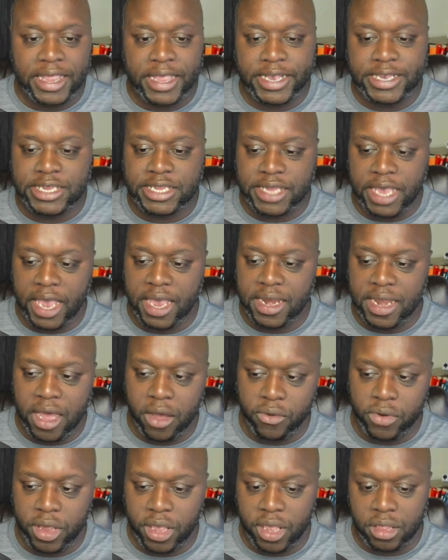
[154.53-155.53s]
They stand
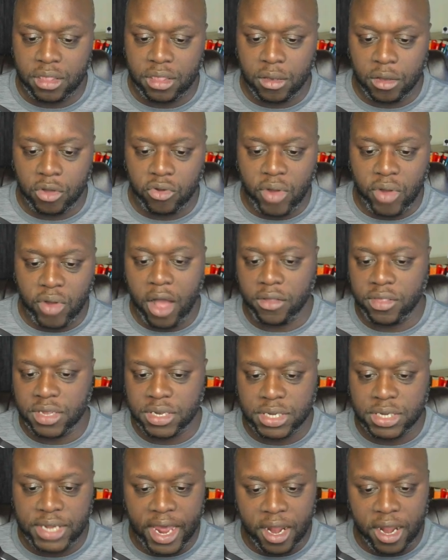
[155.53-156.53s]
out in the crowd. The
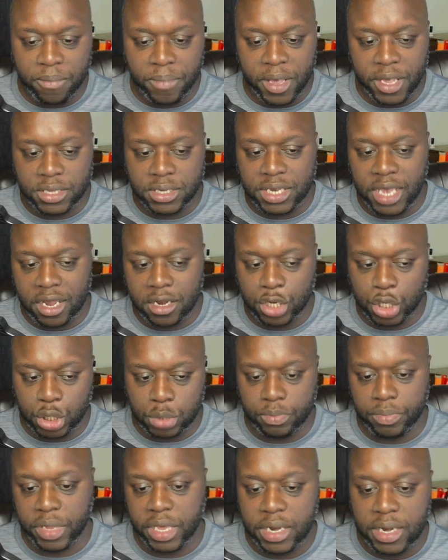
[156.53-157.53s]
static pins kind of
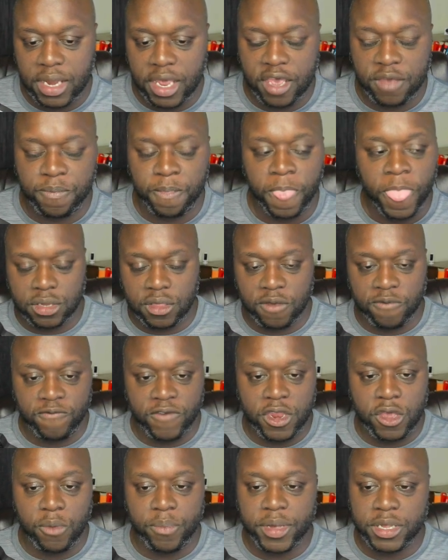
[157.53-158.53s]
just blend in. The
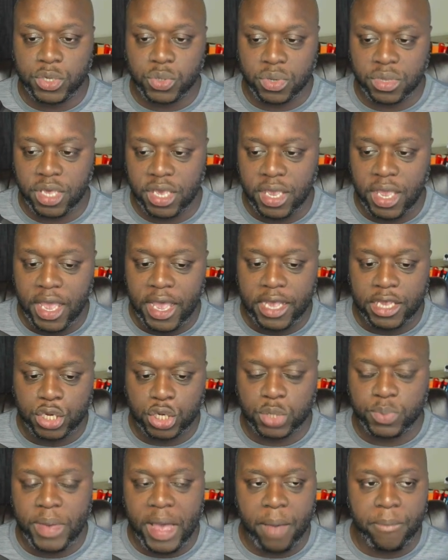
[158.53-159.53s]
video pins really
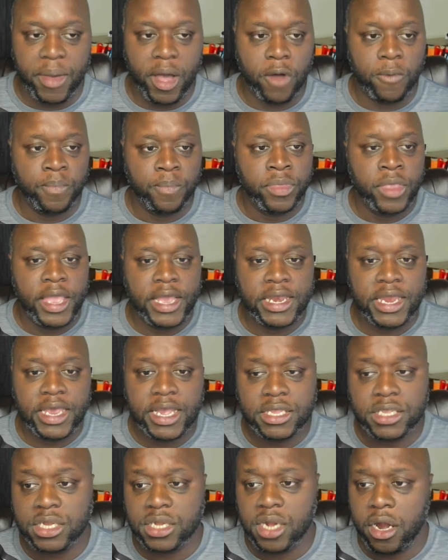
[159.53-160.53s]
just pop out. And to
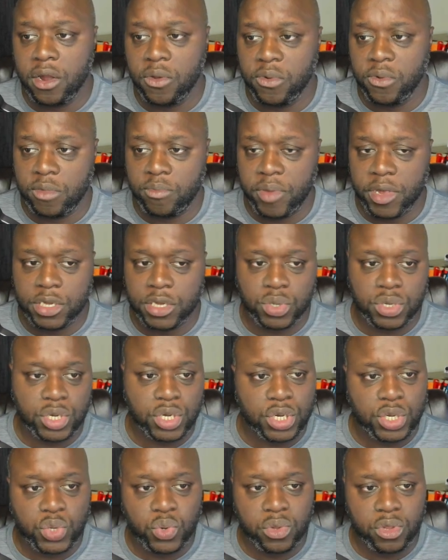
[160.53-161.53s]
get started with Pinterest,
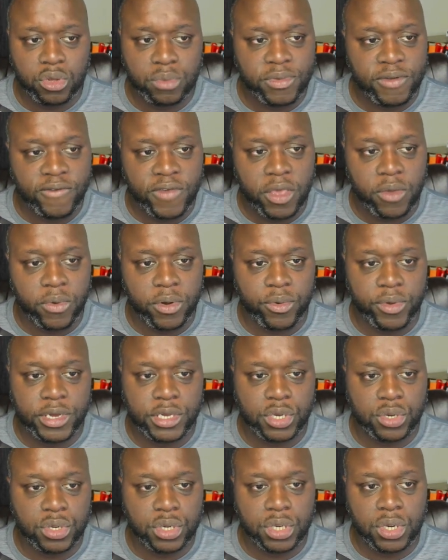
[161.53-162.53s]
just do a little bit of keyword
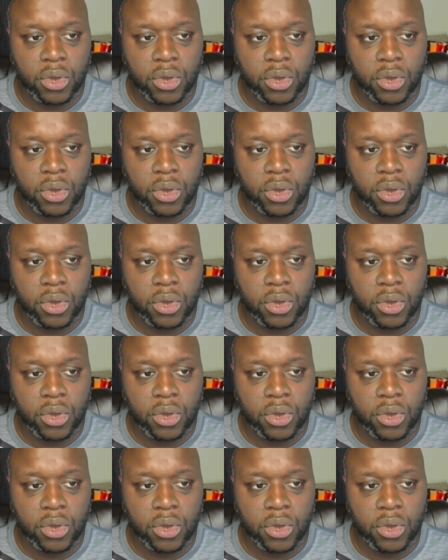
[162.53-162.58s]
research.